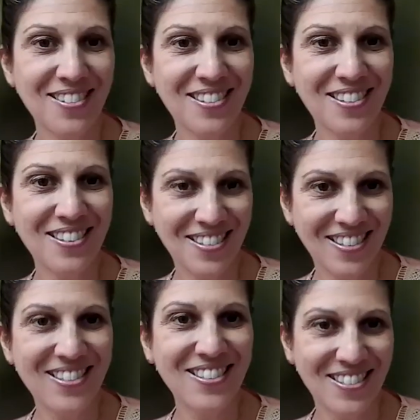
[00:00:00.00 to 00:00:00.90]
So yeah, we
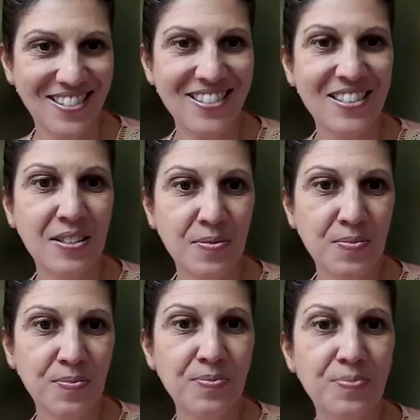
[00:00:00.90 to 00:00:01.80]
use a lot of Decton.
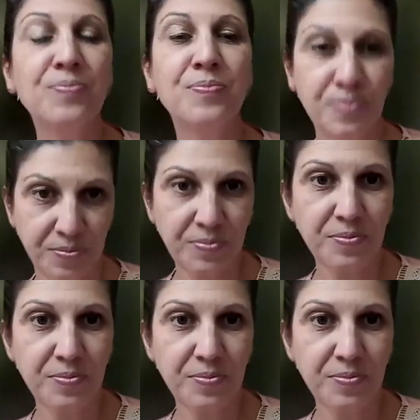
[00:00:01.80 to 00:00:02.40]
Decton's been like the